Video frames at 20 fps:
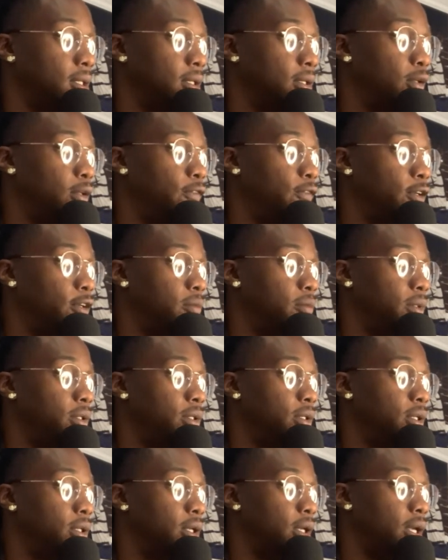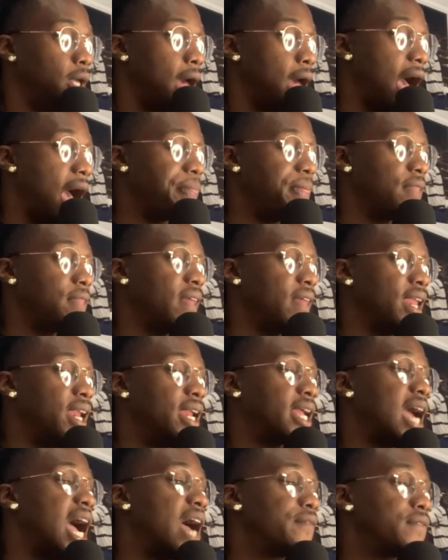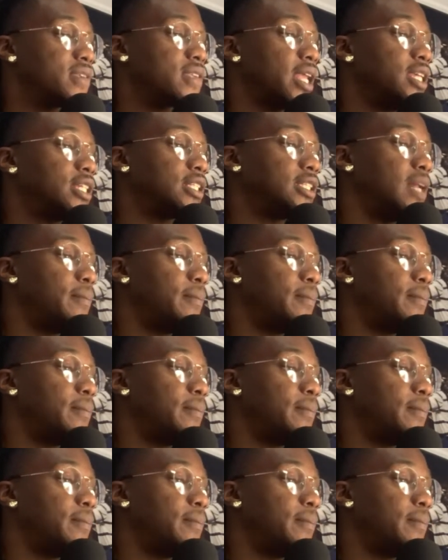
You feel me? I think that in the conversation